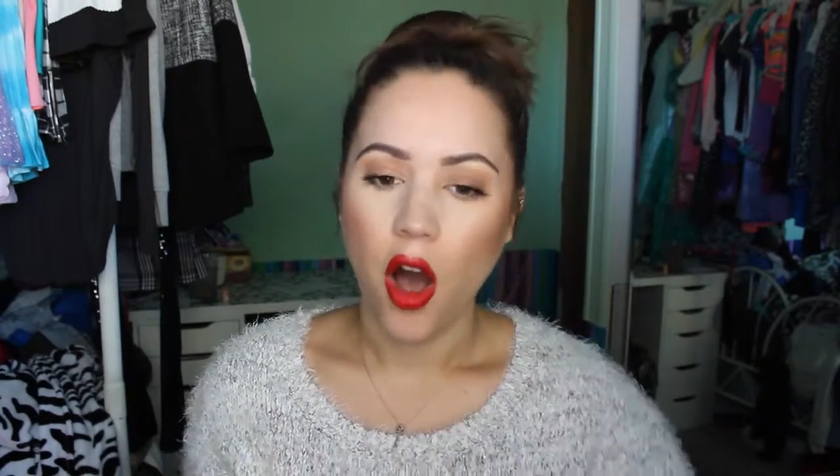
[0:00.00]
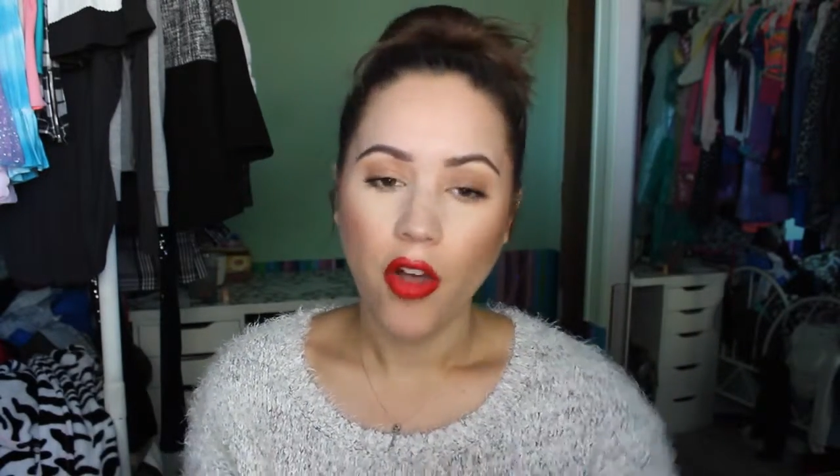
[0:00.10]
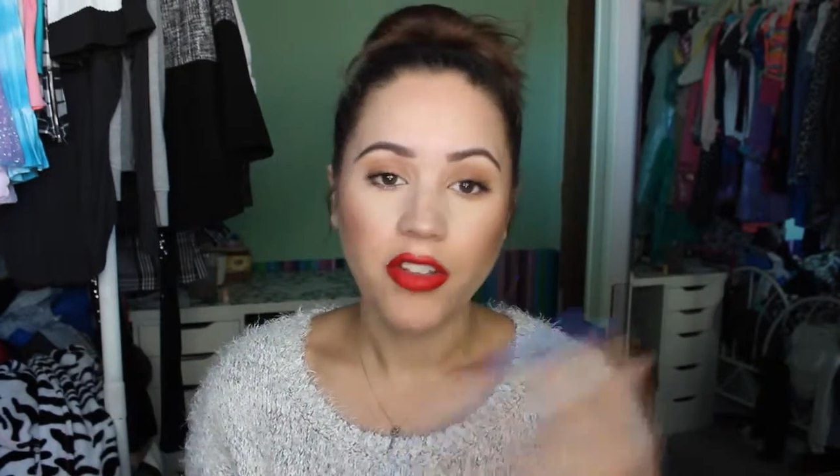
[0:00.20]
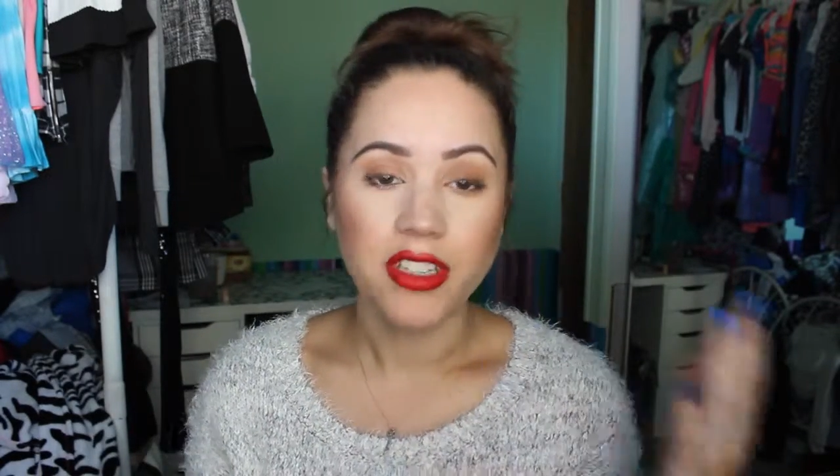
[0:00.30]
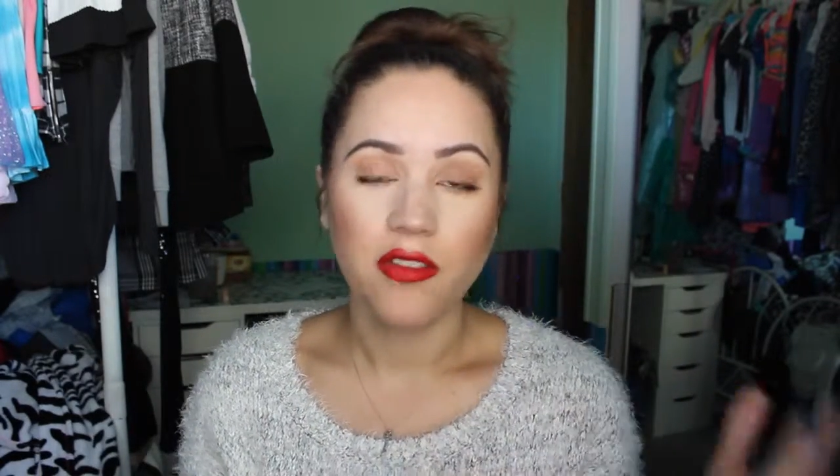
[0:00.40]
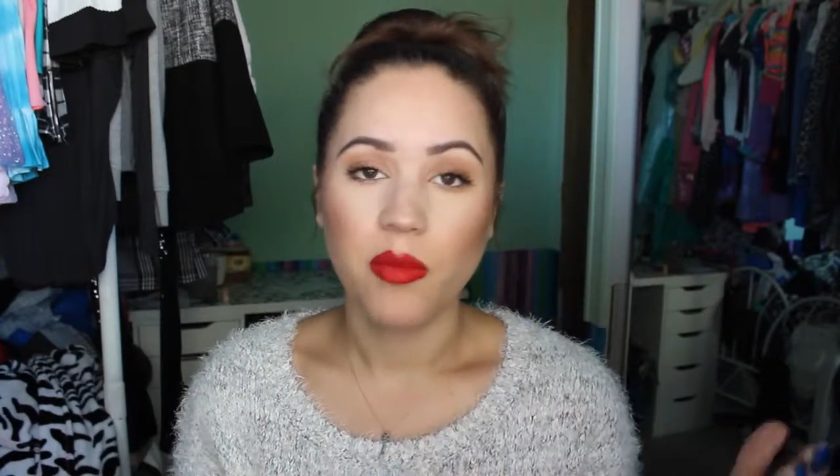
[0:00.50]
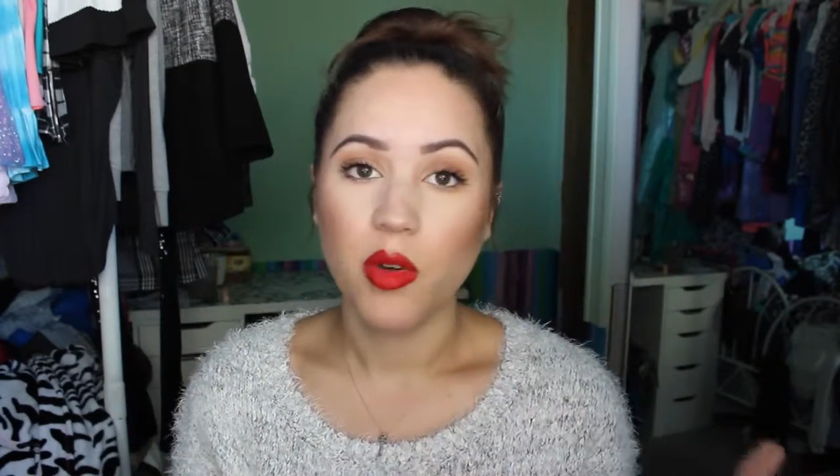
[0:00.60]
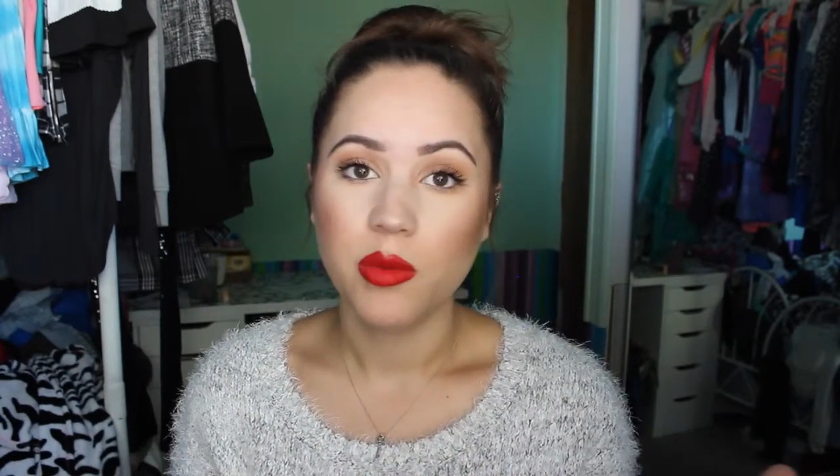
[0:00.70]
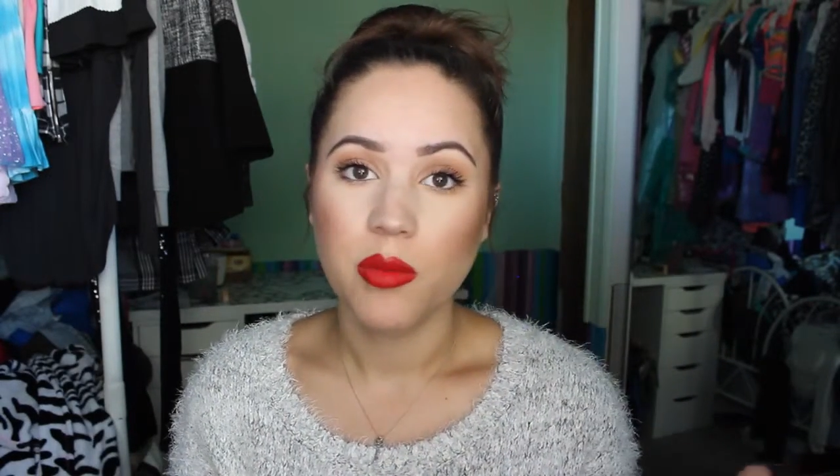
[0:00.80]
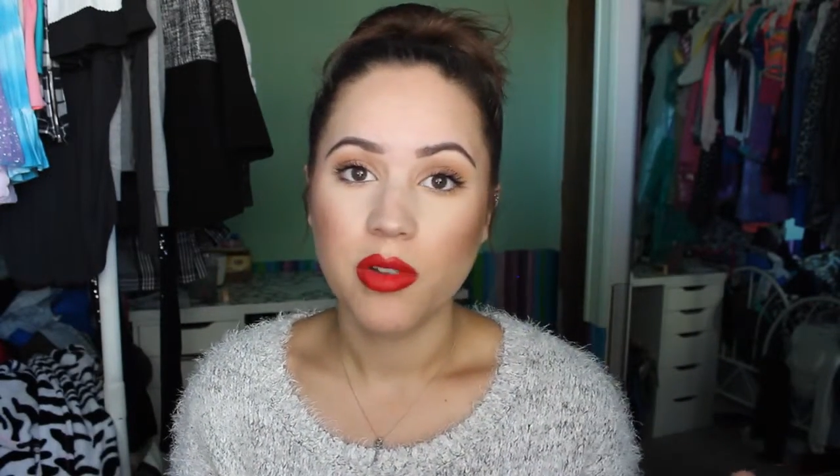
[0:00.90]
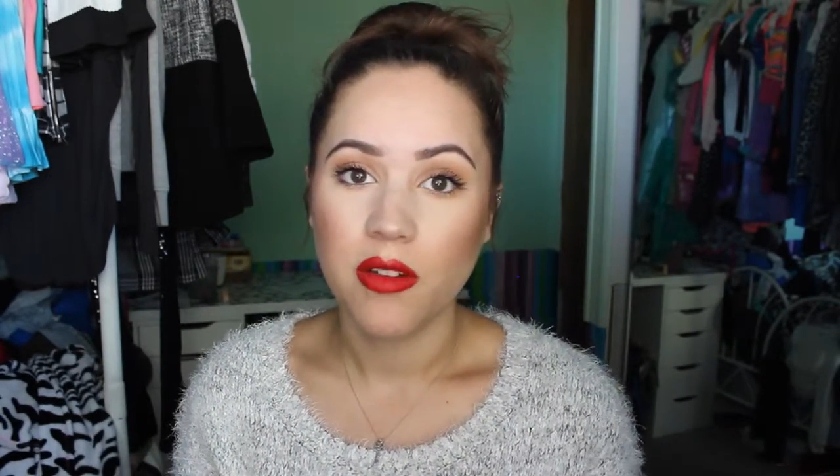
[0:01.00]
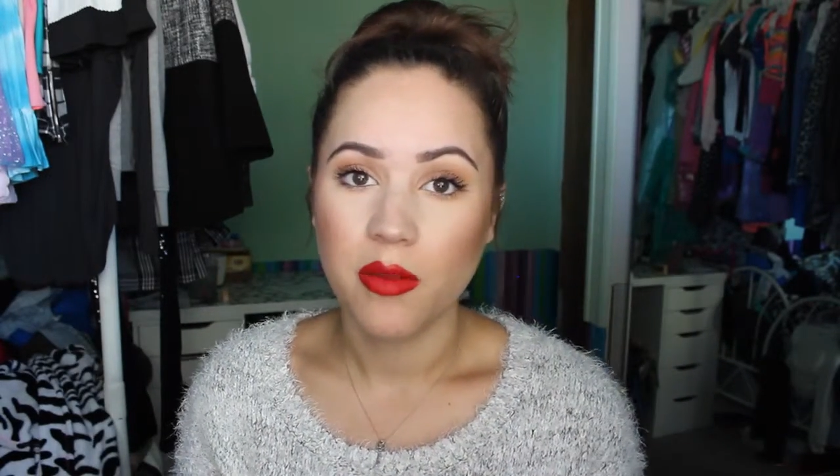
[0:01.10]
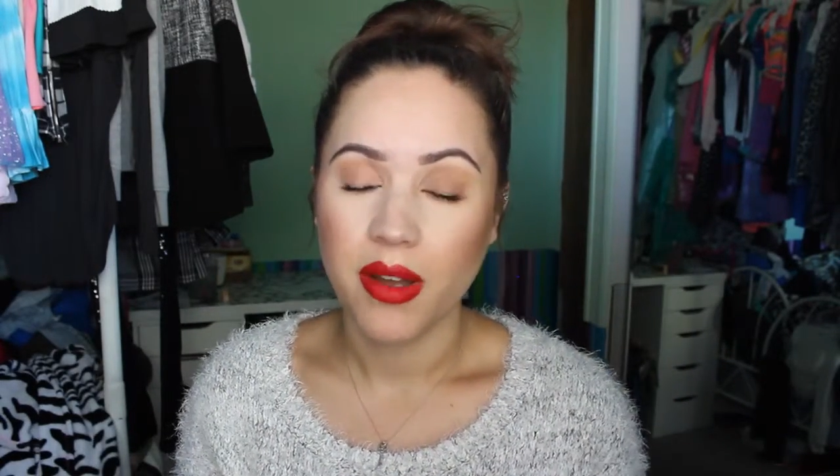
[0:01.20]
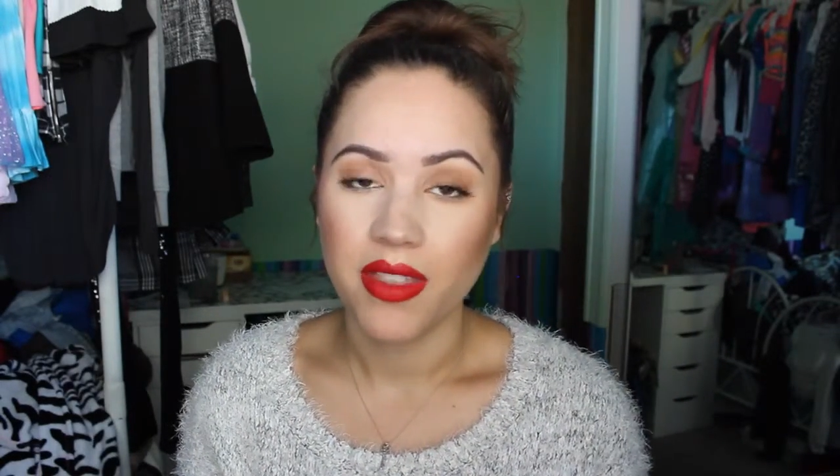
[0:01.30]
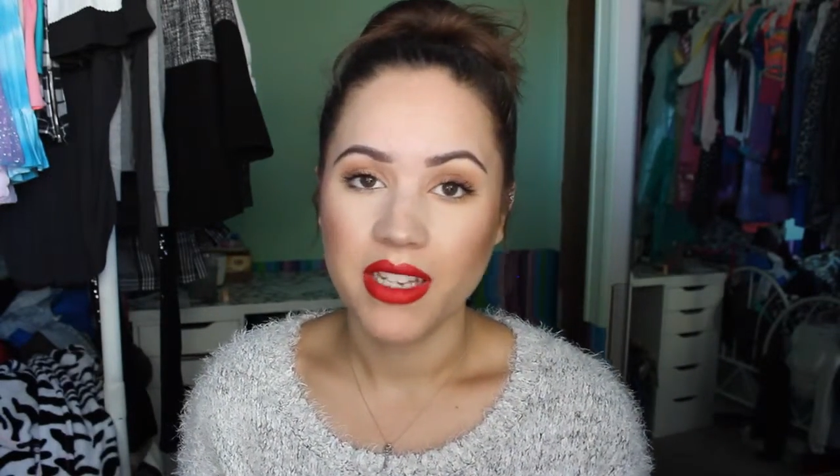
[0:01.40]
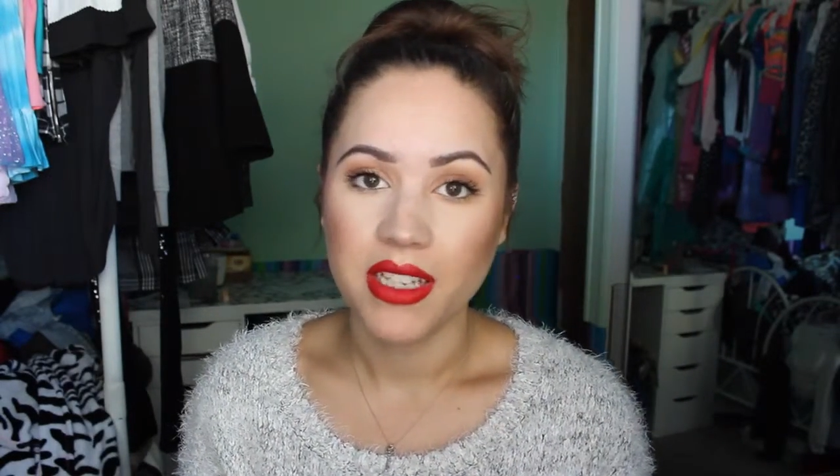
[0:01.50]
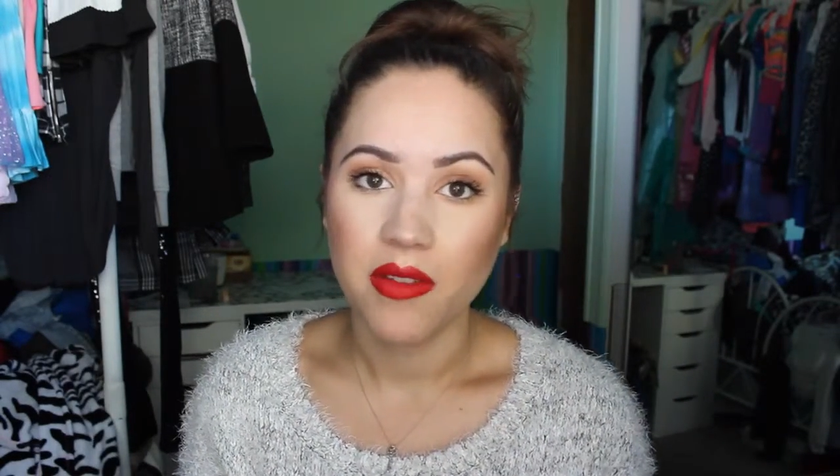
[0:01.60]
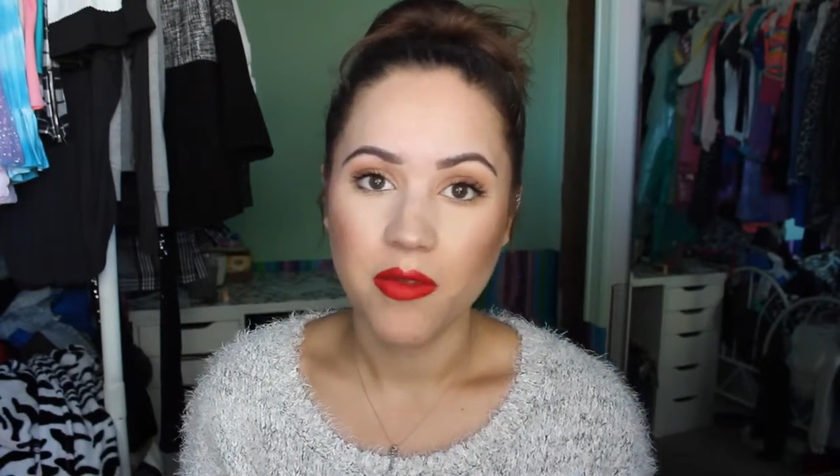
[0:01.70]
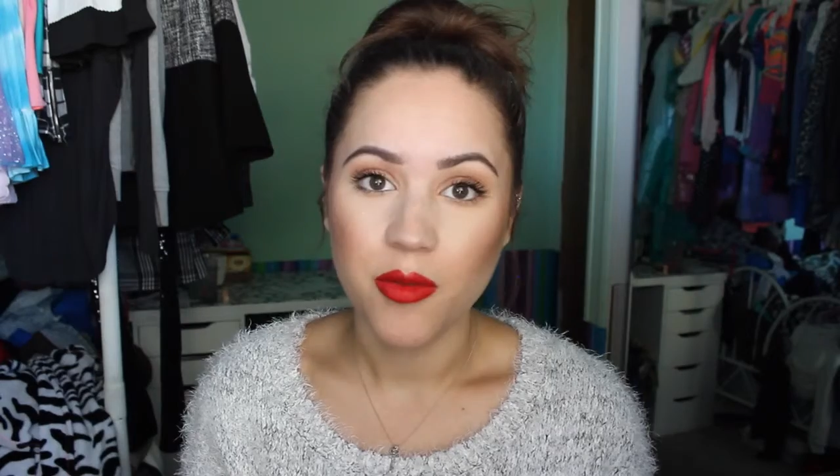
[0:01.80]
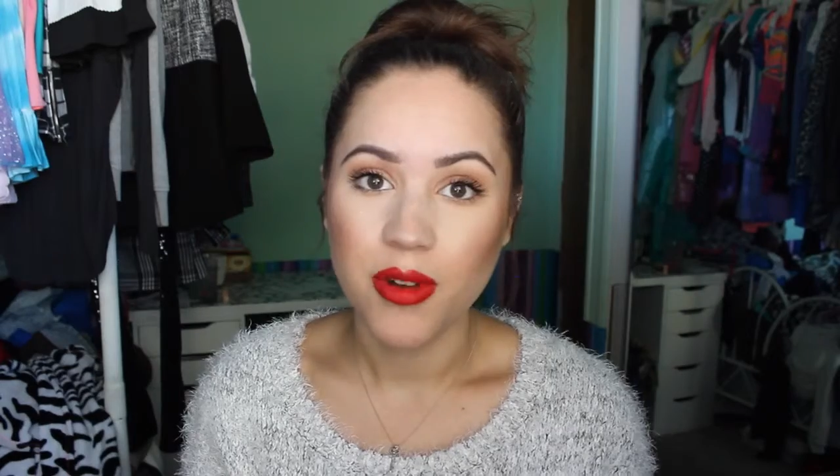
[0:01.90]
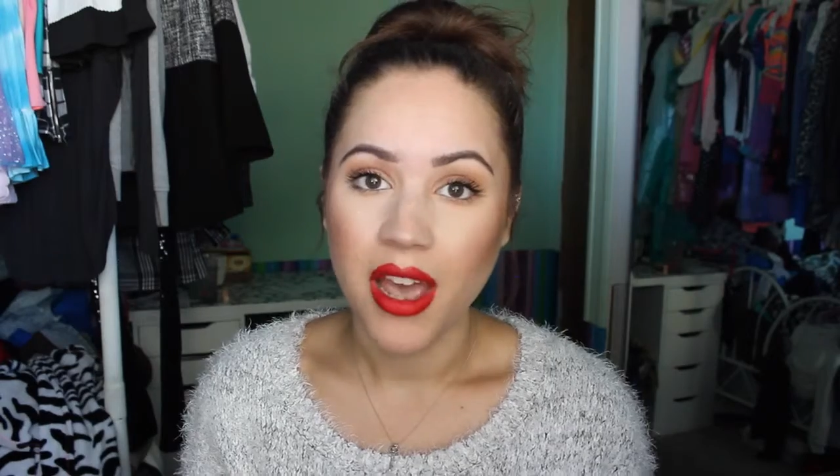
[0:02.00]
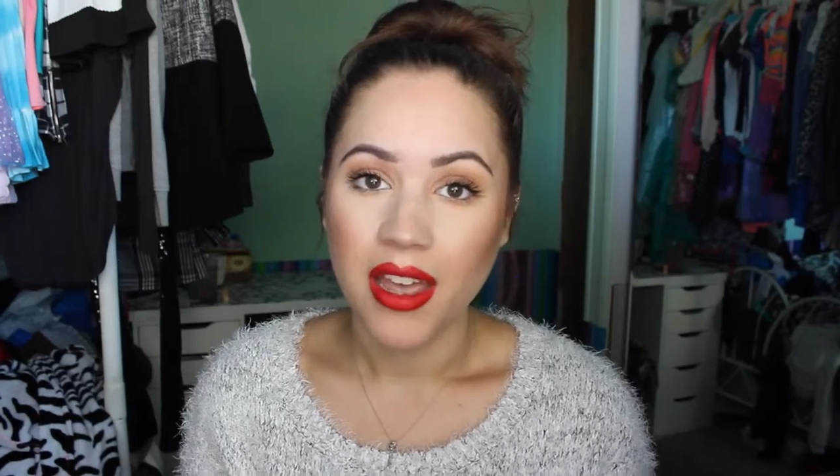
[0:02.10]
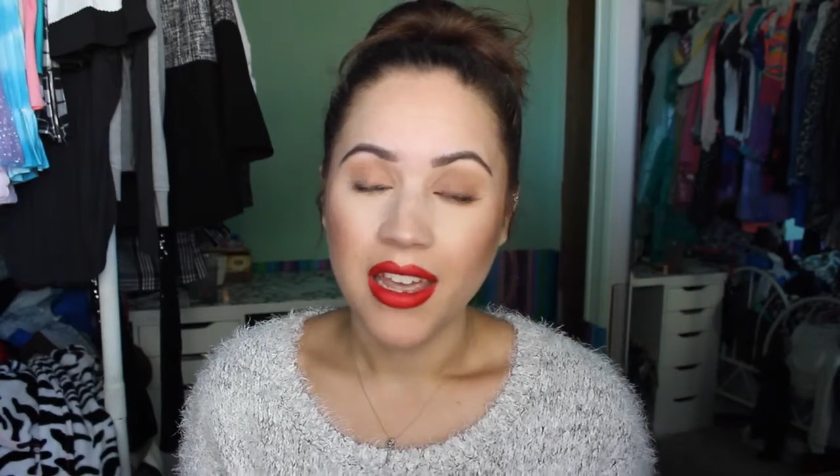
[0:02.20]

All the stuff that most people love about Thanksgiving food,